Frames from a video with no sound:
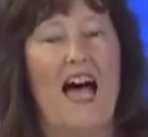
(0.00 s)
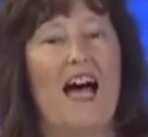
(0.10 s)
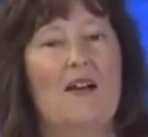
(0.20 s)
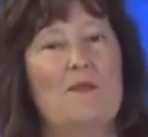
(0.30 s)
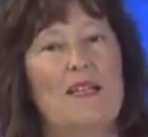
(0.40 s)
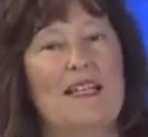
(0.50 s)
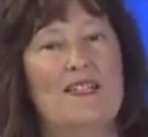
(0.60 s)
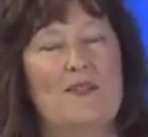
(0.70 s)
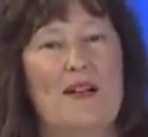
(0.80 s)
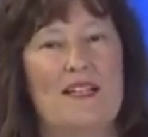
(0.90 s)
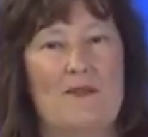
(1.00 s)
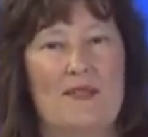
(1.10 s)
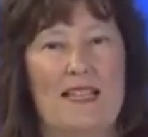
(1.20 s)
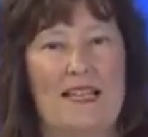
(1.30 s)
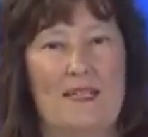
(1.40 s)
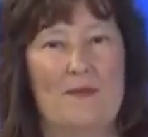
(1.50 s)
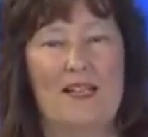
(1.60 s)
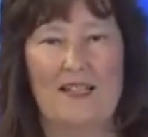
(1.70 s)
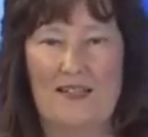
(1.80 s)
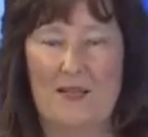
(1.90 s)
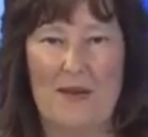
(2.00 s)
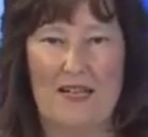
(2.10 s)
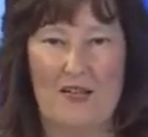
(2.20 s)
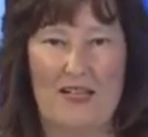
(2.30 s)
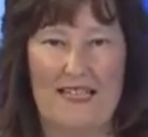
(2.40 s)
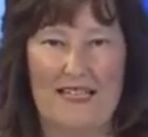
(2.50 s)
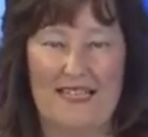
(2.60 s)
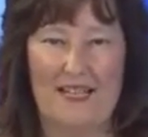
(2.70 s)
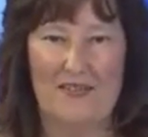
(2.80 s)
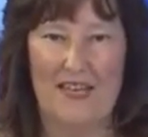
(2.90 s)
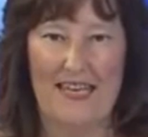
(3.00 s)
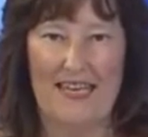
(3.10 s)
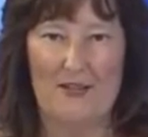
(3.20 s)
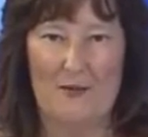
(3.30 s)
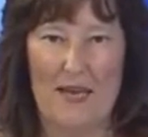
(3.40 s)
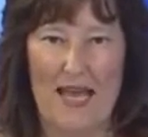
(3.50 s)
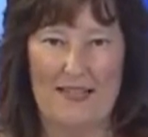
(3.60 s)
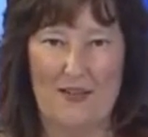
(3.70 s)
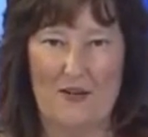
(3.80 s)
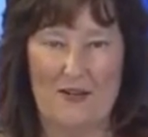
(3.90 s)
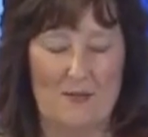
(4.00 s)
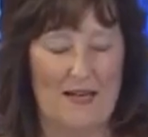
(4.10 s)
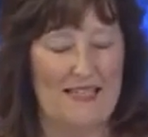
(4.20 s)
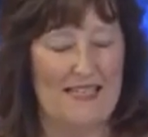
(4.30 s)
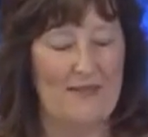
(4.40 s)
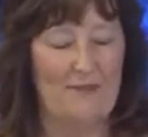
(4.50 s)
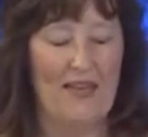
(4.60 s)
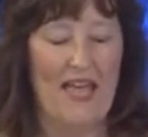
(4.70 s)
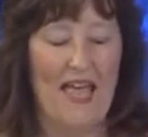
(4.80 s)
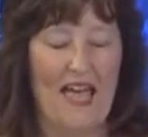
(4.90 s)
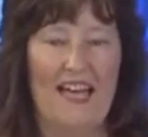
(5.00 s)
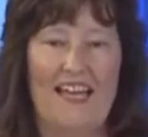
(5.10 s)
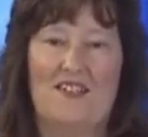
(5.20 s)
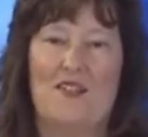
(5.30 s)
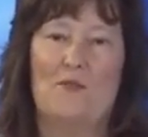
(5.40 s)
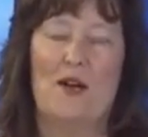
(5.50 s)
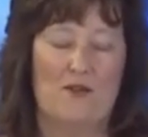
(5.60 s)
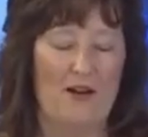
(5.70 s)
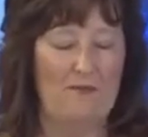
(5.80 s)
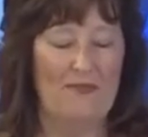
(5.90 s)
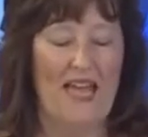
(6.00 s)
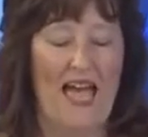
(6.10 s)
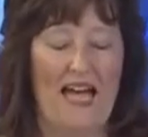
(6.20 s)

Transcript: I'm pleased to welcome Sandy Malone, the Managing Editor of the Key to Mijas Costa magazine, to the programme.